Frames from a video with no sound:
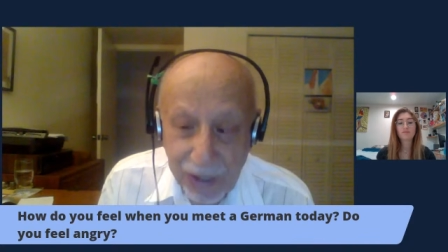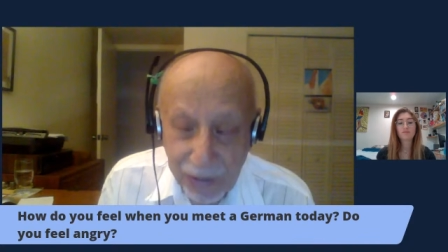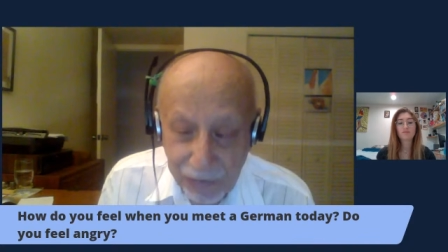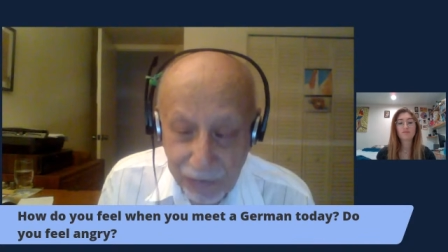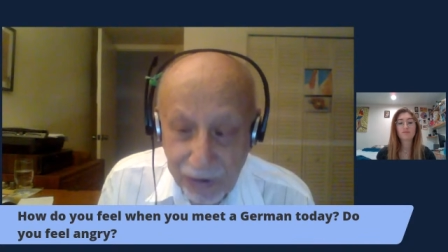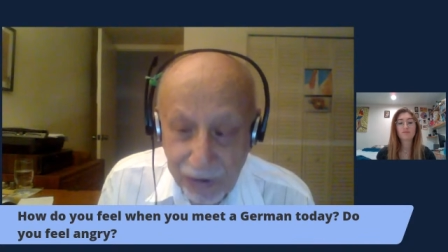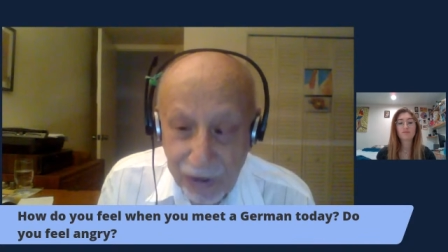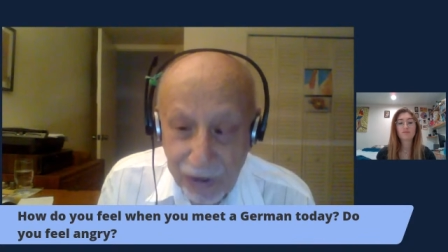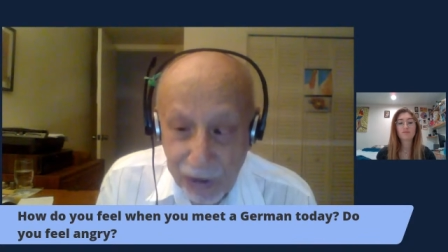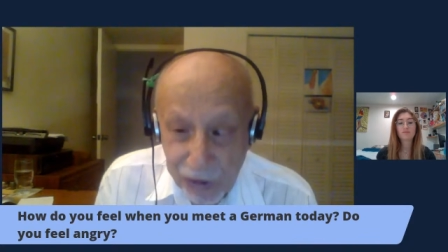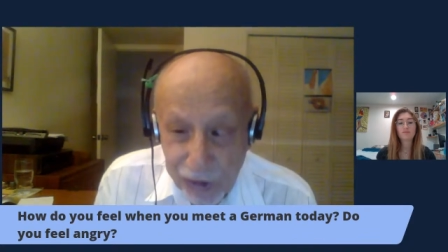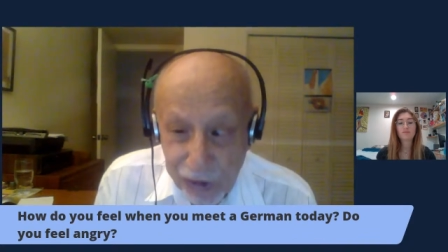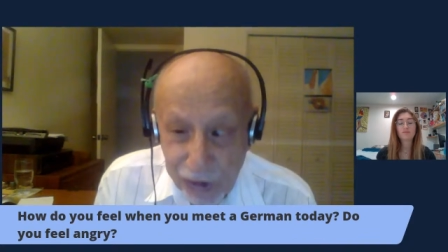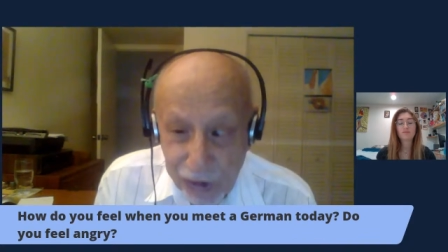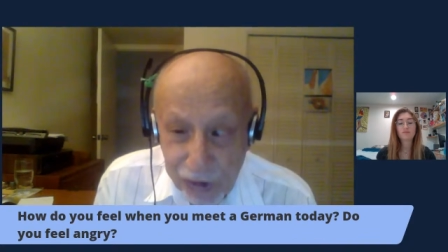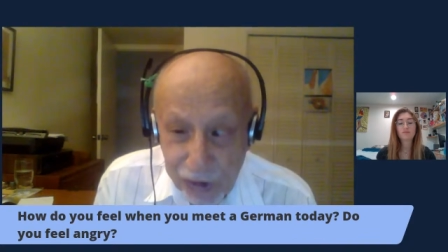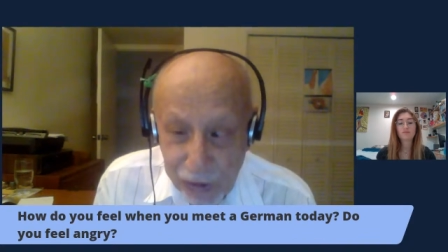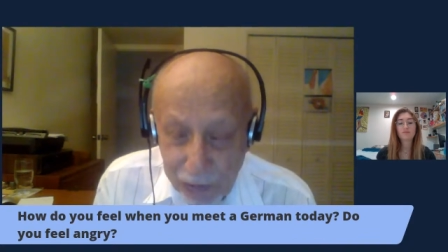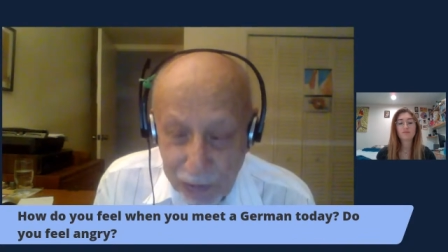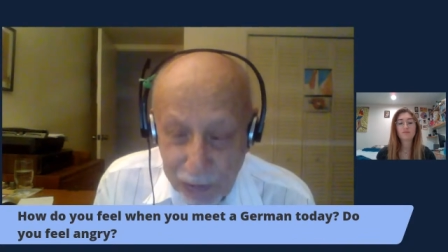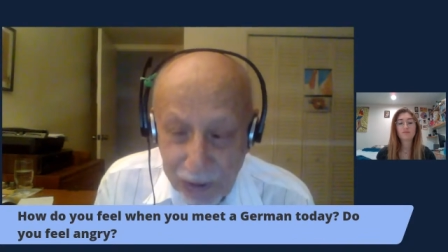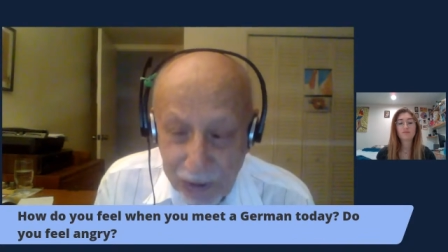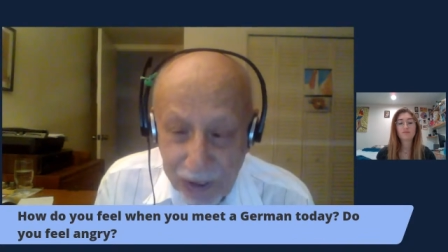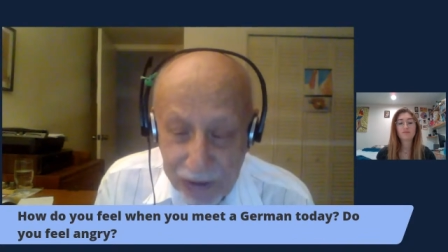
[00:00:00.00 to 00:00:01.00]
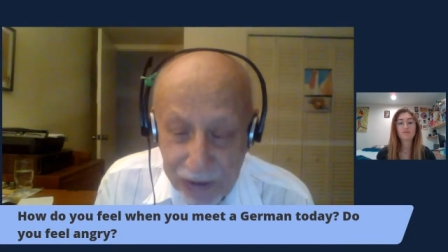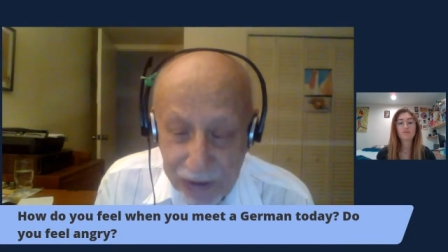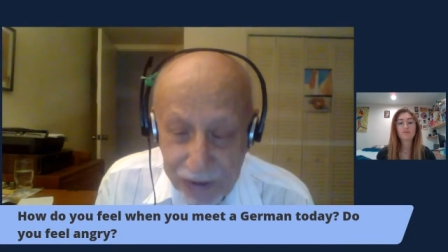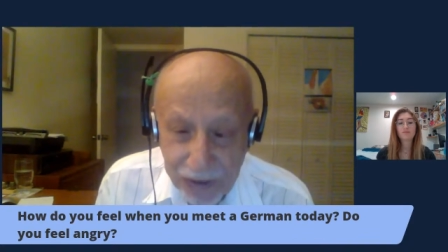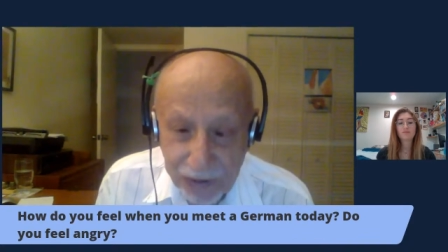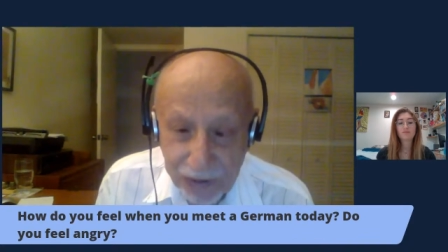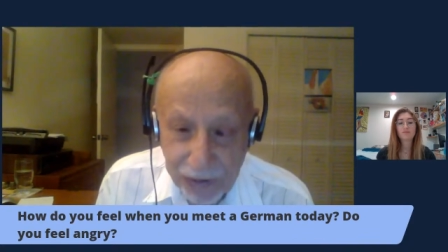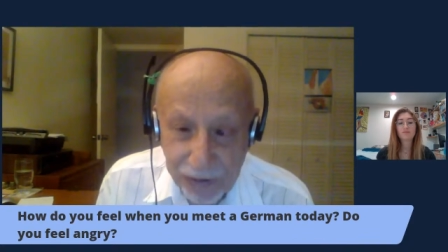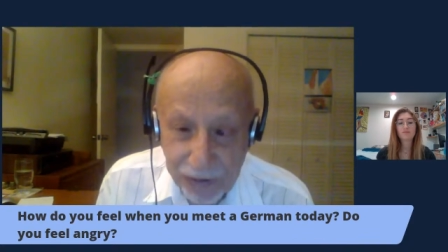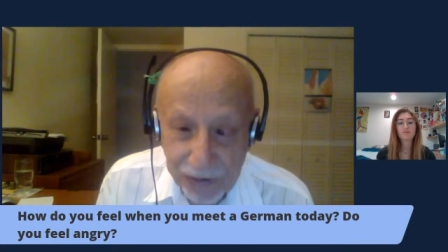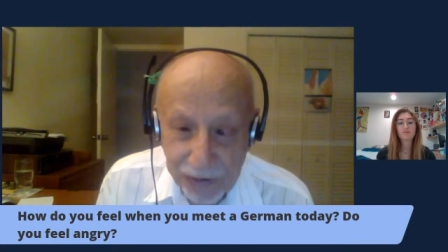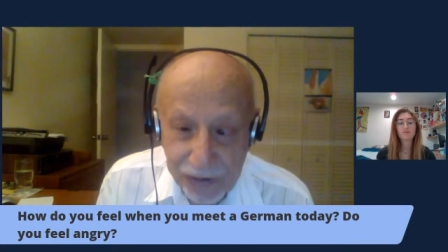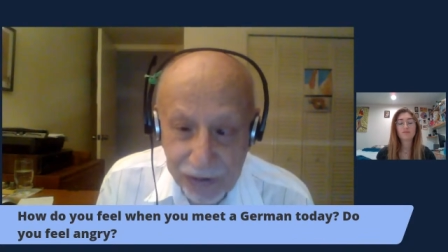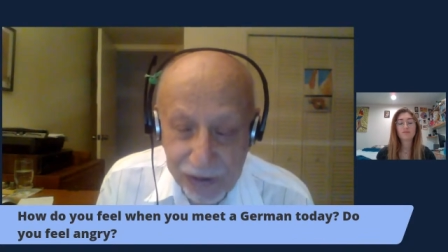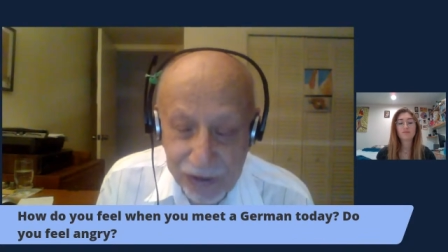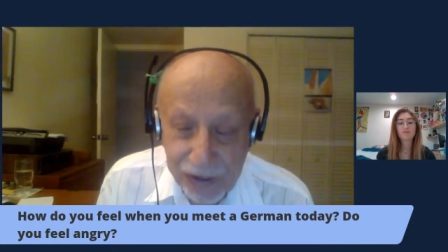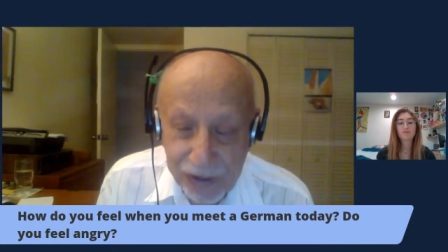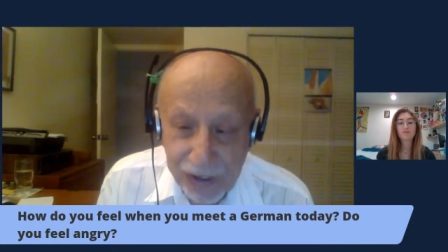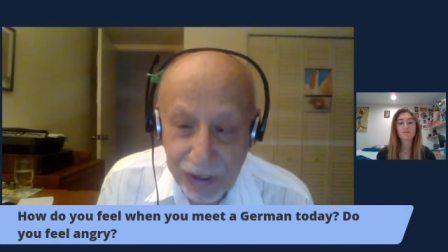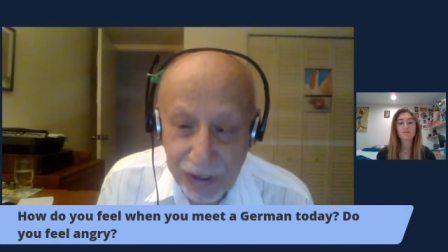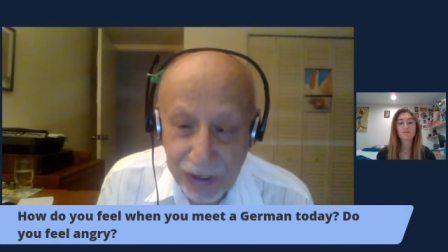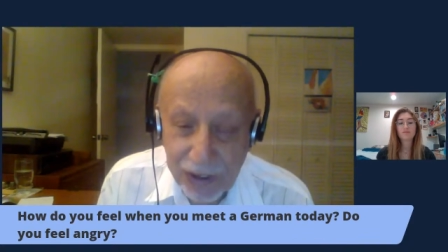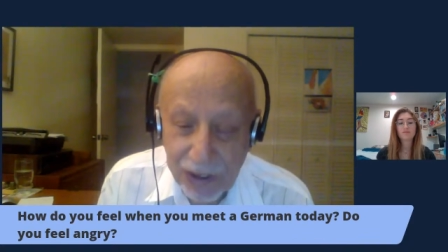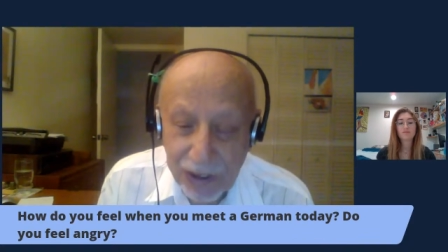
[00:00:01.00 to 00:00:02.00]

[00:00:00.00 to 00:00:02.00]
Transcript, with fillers: were just prisoners.